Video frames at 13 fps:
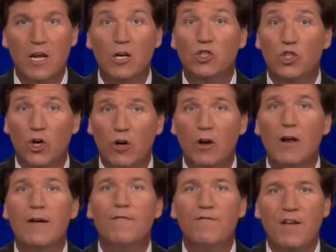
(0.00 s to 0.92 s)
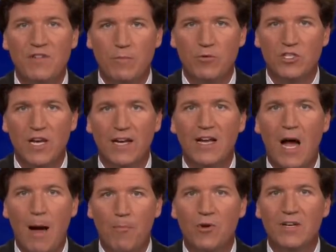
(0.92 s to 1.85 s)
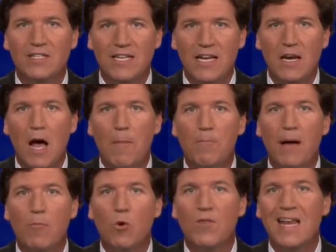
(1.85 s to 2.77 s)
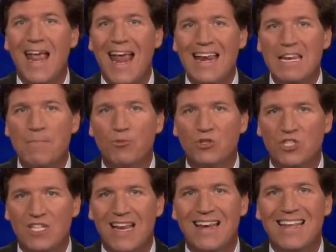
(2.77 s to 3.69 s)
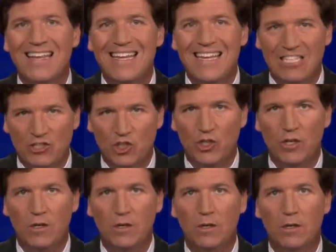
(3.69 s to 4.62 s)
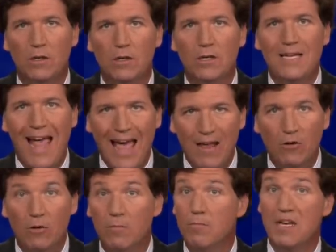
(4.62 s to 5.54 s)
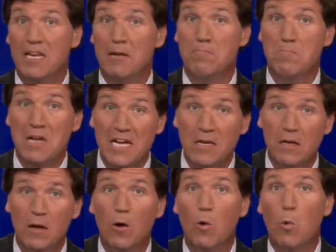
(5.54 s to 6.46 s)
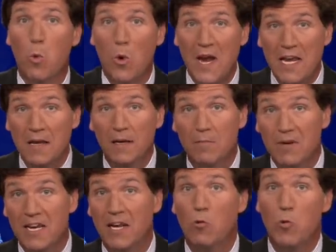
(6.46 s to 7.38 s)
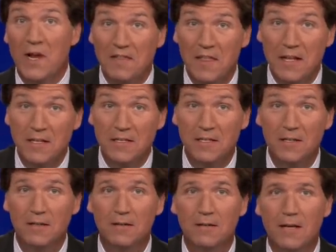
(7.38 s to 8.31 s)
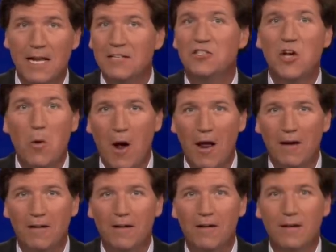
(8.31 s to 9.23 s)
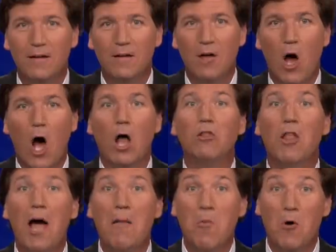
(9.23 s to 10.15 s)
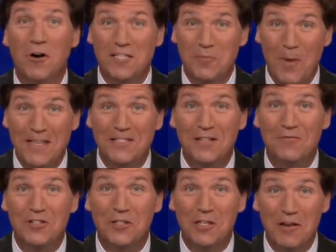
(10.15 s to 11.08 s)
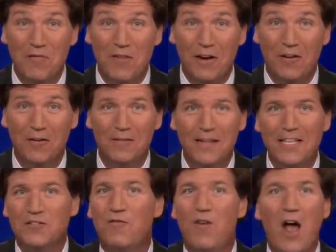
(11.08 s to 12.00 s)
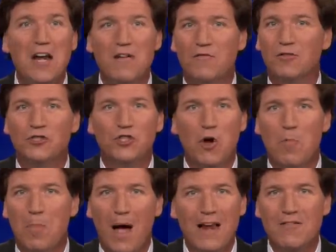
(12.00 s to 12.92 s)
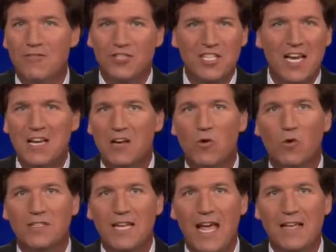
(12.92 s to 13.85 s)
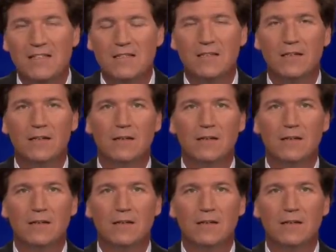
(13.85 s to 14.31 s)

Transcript: Sugar, 50%. Copper and tin up by more than 80% each. Cattle, meaning meat, wheat, meaning wheat thins, and so on. A lot more expensive to live here. That's fine if you're Joe Biden or Sandy Cortez.